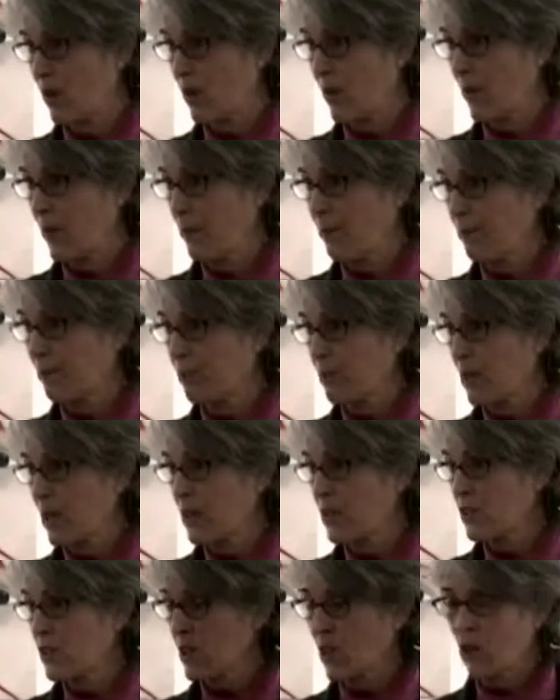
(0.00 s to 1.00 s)
water.
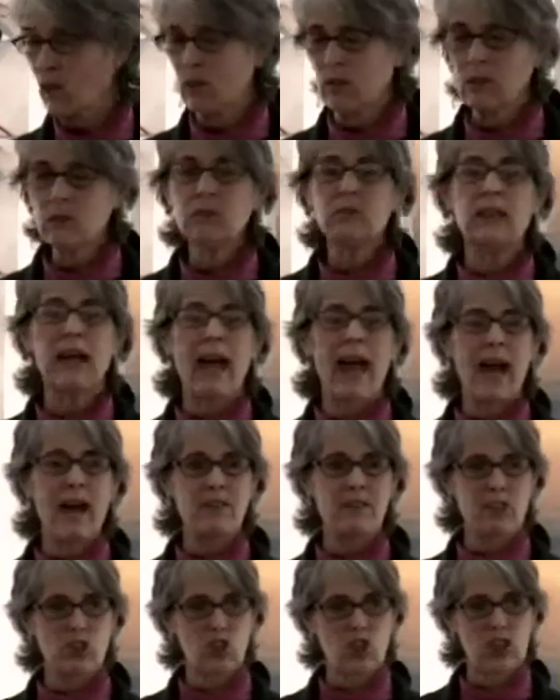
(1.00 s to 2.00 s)
So to
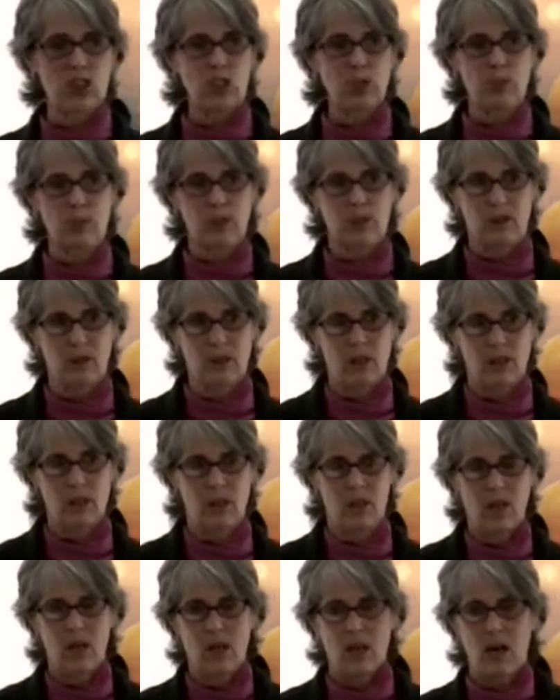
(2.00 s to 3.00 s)
have a cheeseburger,
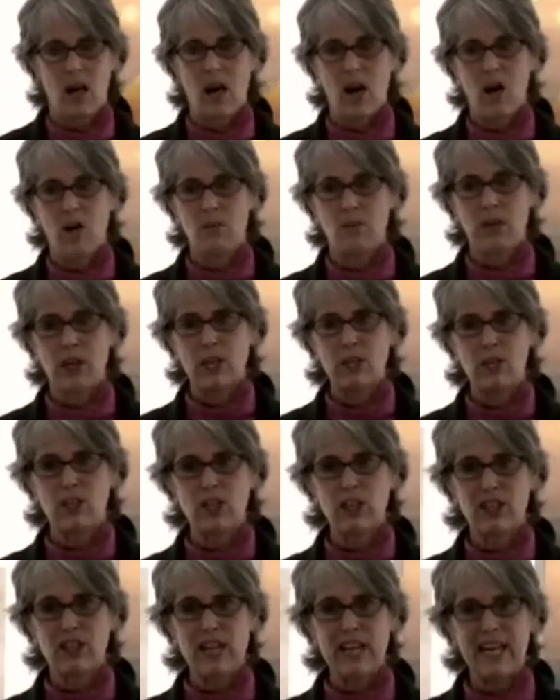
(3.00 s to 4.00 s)

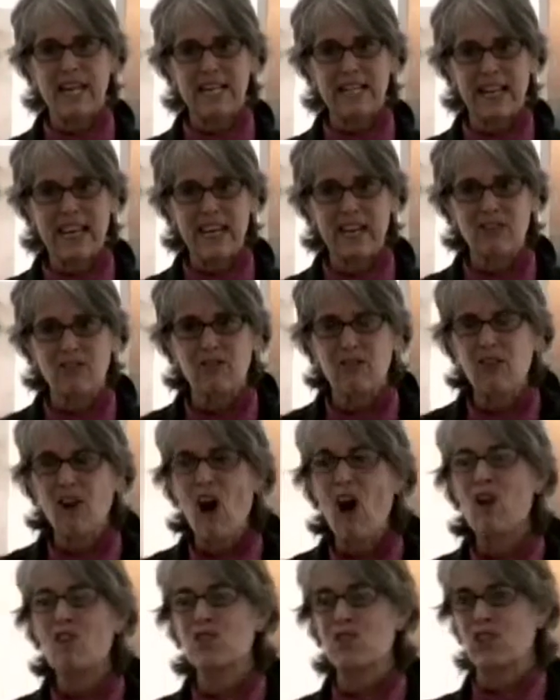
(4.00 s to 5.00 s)
it
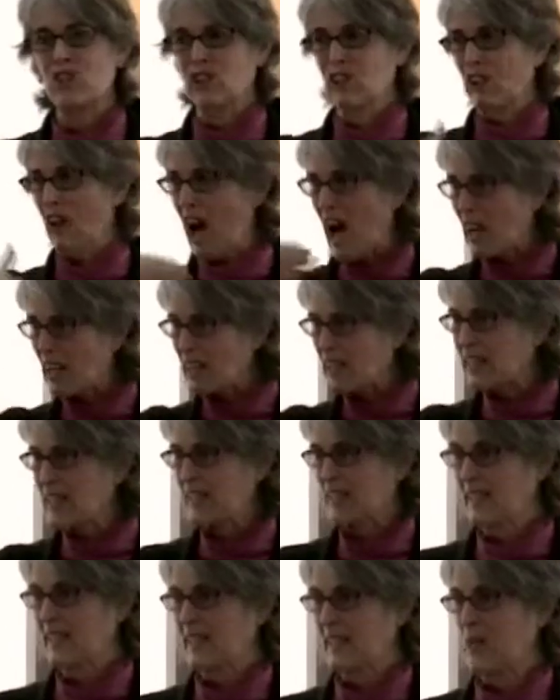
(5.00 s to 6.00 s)
involves a lot of
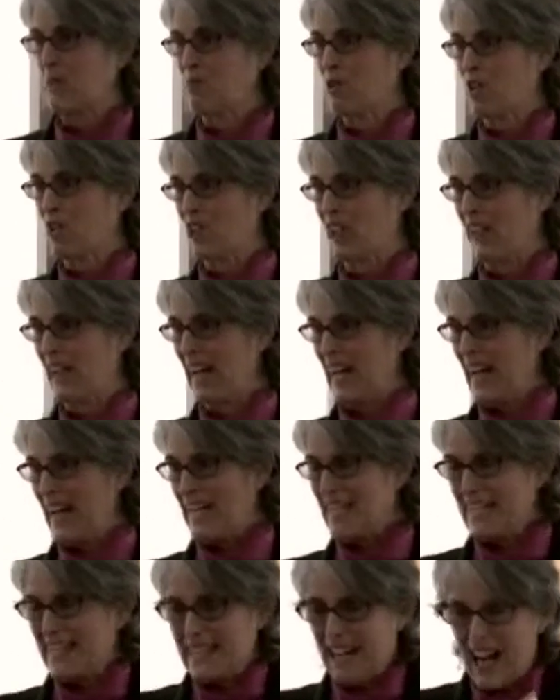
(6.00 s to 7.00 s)
consumption.
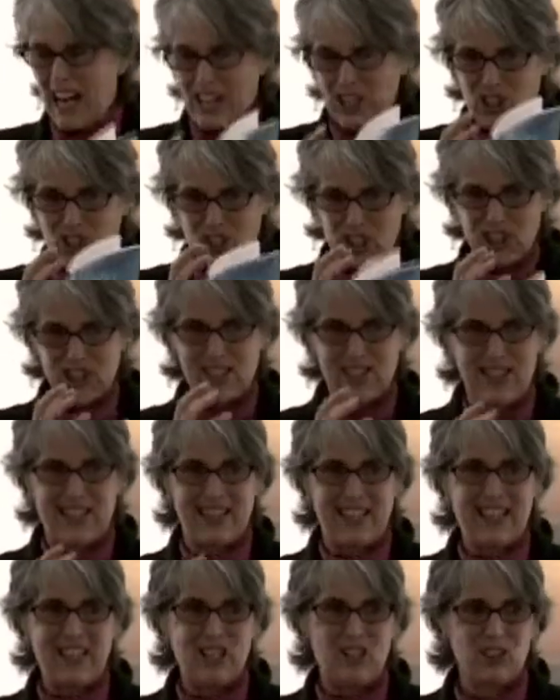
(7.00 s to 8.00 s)
It's not just the
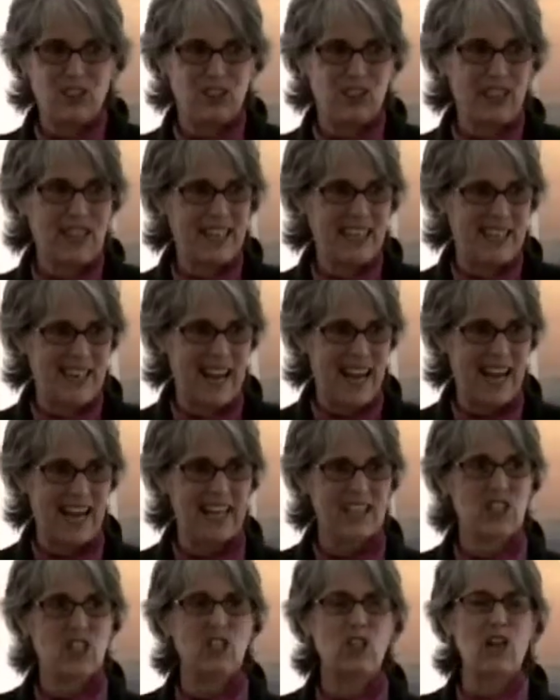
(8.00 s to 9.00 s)
thing you're looking at.
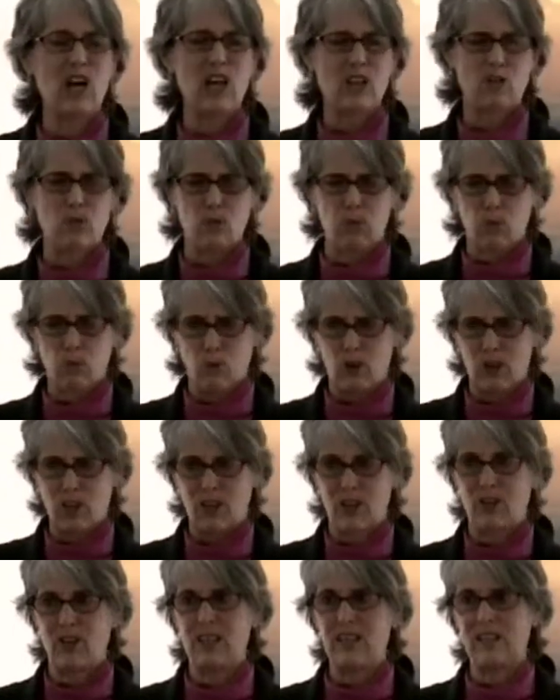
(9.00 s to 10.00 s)
It's a lot of
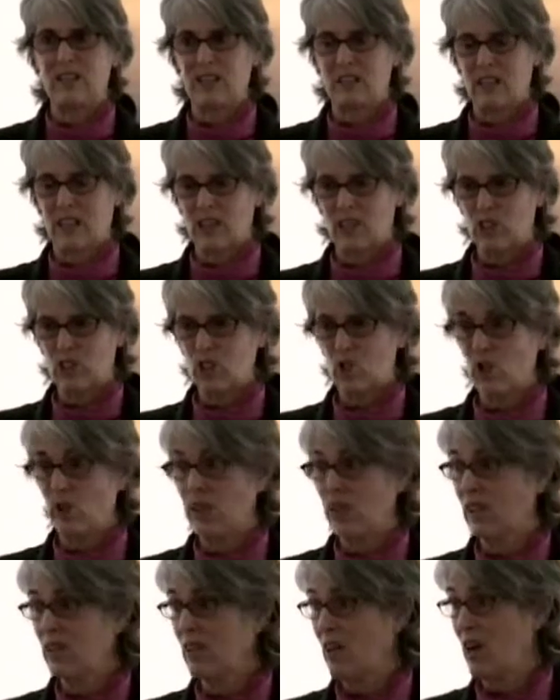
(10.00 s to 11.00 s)
water. It's a lot of
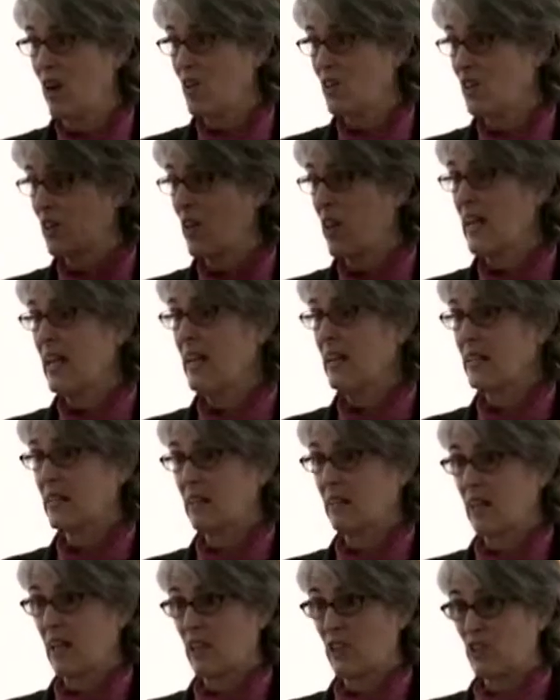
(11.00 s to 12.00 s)
soil loss.
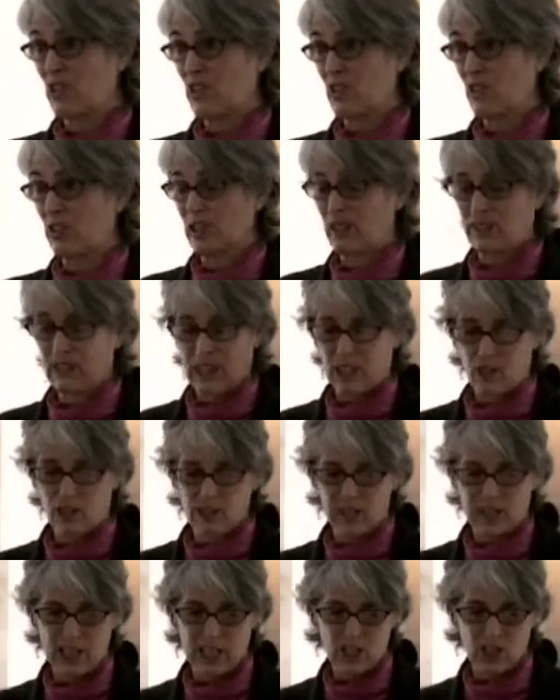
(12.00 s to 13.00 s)
It's a lot of soil
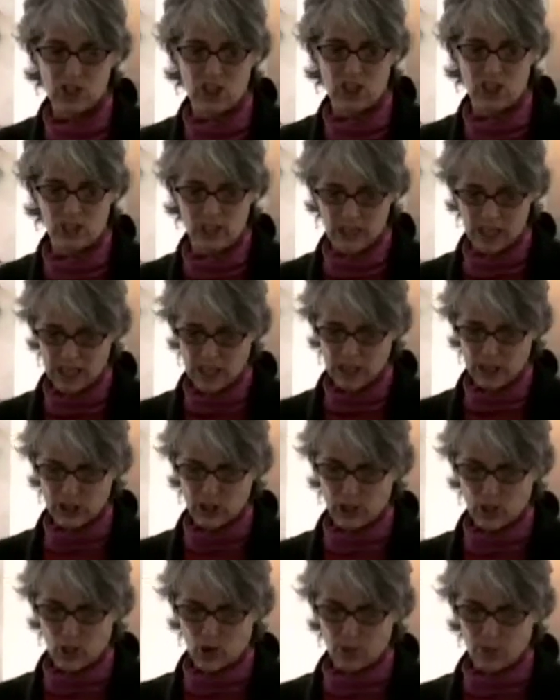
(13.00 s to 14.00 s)
degradation.
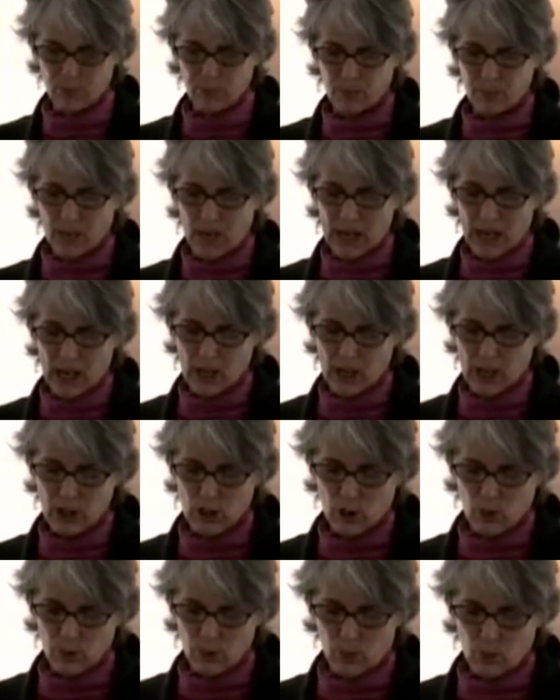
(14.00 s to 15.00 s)
So I
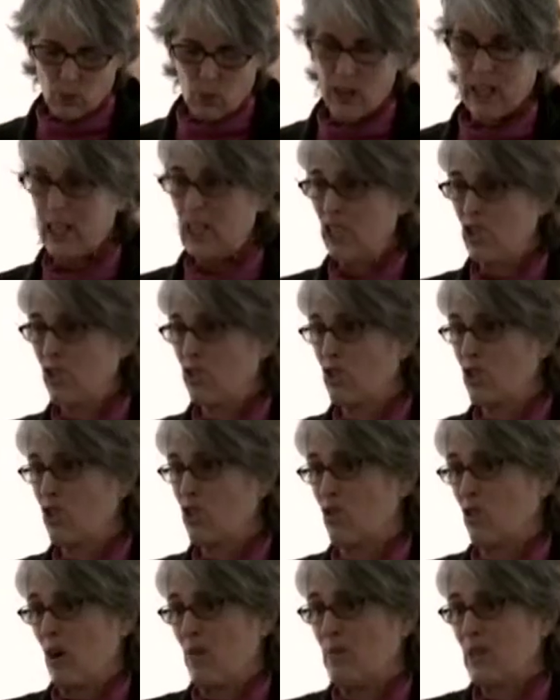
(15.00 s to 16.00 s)
know, what can you
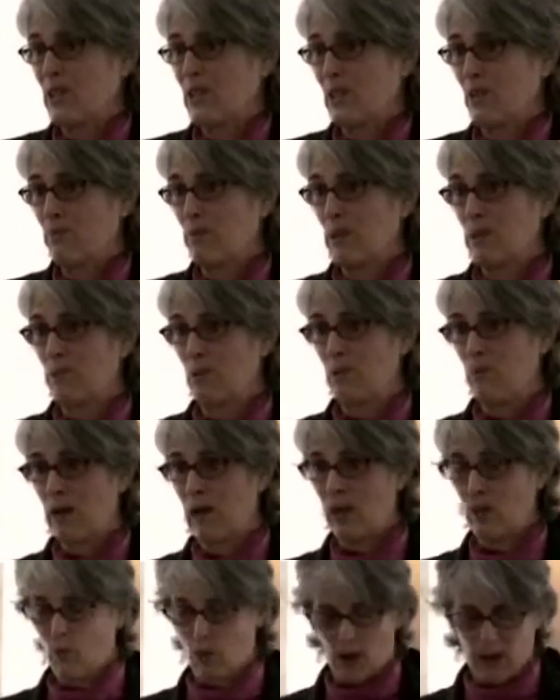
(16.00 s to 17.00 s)
do? I mean, some people
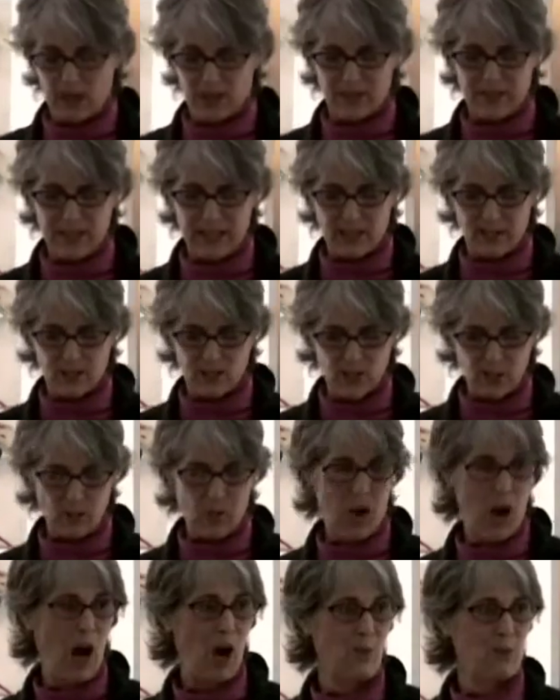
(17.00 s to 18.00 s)
might want to think of
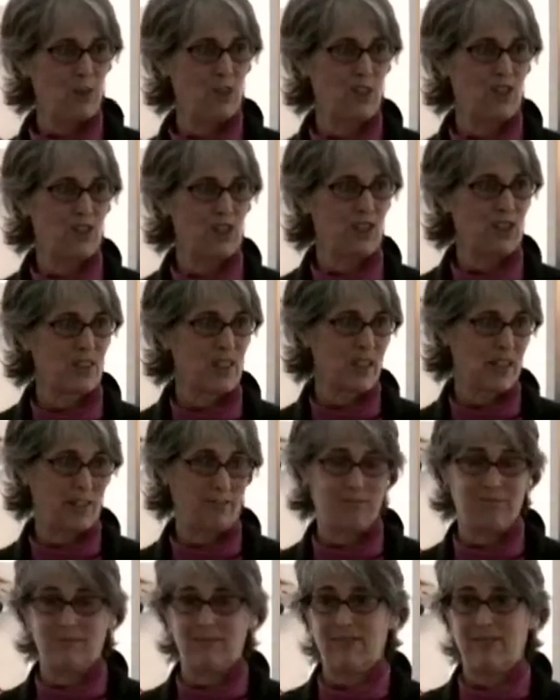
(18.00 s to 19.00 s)
some options, like
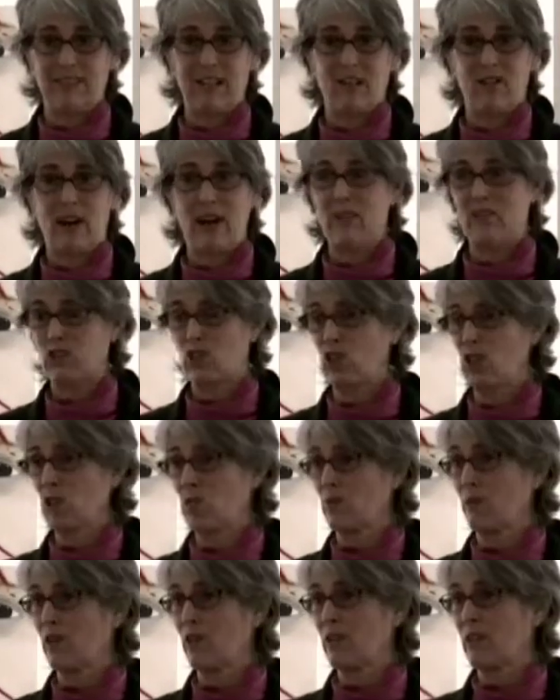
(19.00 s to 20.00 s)
never have a
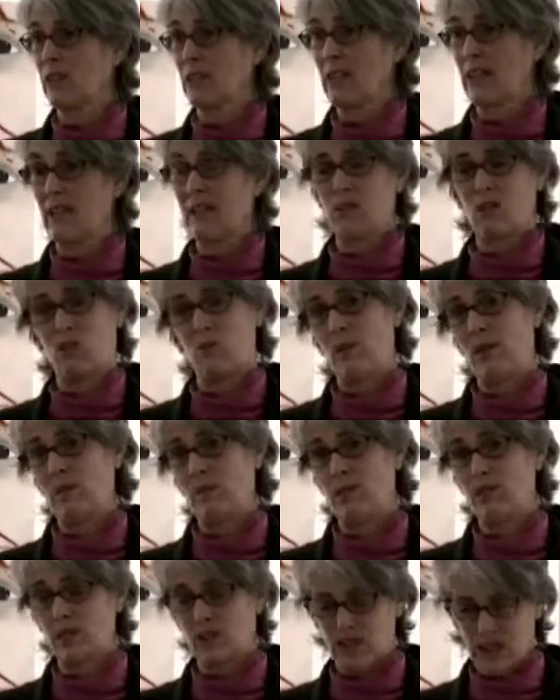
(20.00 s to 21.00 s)
cheeseburger again, or
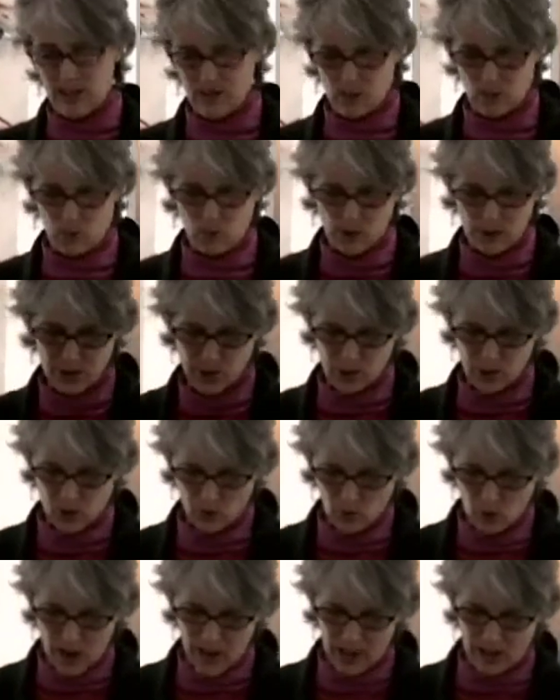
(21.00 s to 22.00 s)
maybe just have them once in
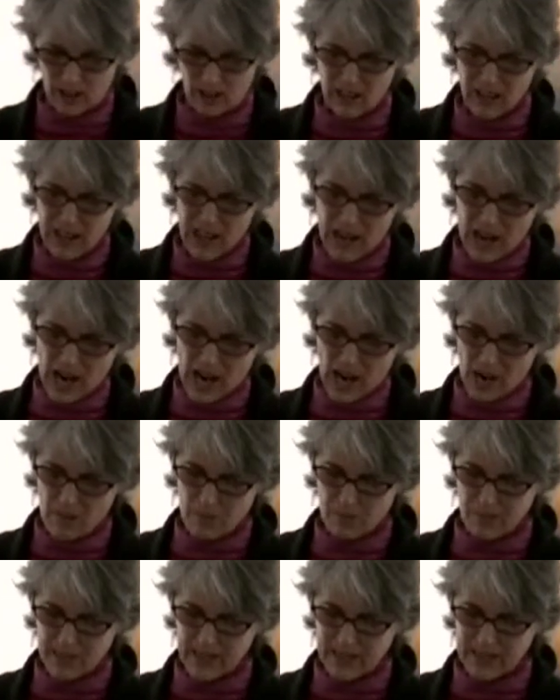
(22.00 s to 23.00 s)
a while.
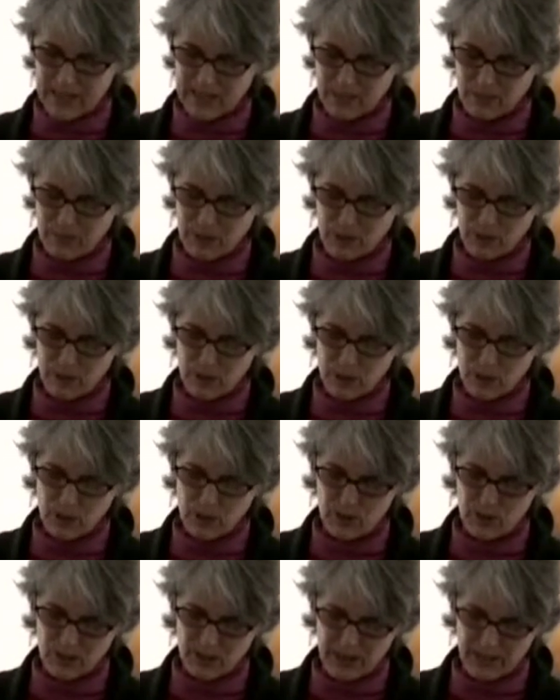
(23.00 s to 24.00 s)
That's something for
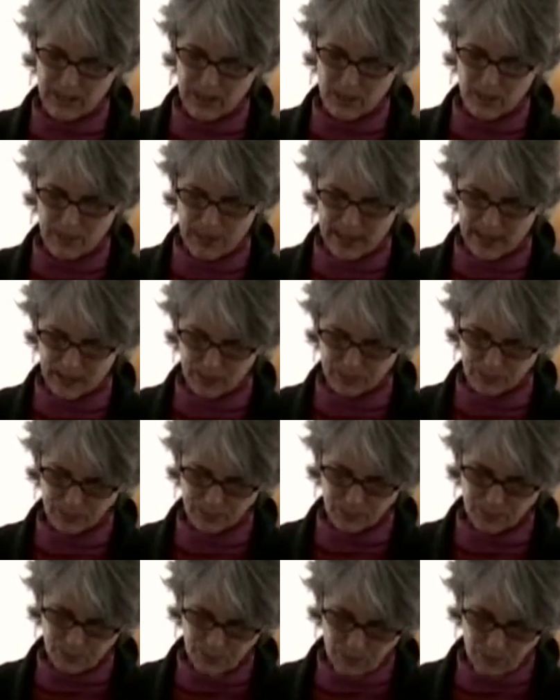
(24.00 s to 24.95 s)
you to think about.